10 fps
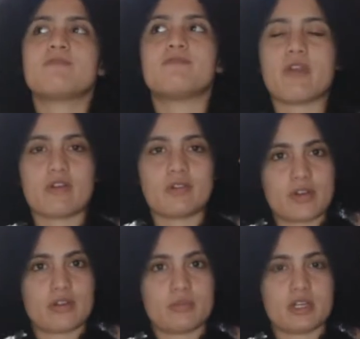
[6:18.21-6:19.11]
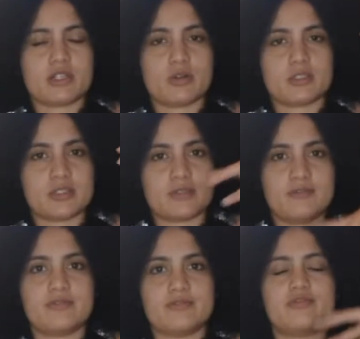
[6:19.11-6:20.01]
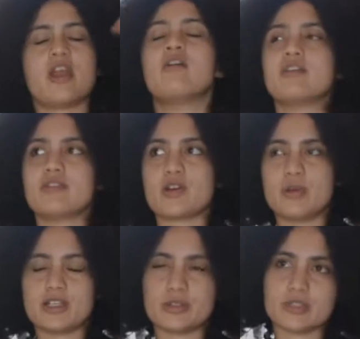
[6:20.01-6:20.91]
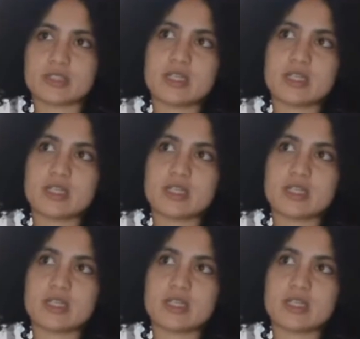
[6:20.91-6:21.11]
very, very big shoulders, very, very big shoulders,